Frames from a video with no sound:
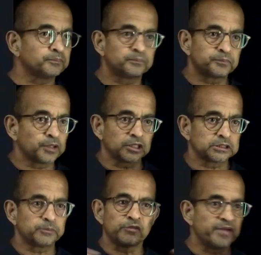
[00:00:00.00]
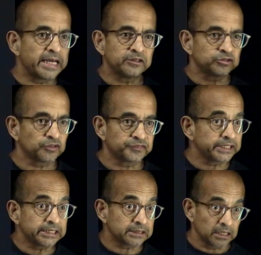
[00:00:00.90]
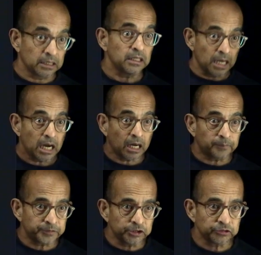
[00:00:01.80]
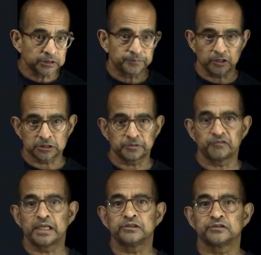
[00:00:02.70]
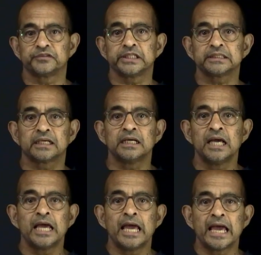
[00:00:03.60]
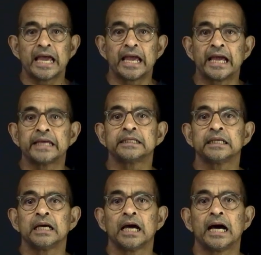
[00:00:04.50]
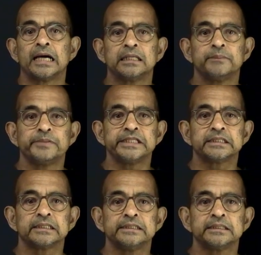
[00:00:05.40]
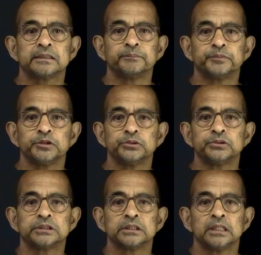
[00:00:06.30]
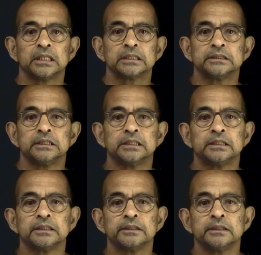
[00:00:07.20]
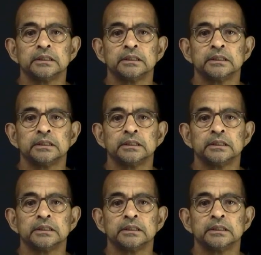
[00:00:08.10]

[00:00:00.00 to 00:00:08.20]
plausible values of theta, a priori plausible values of theta, and I repeatedly compute the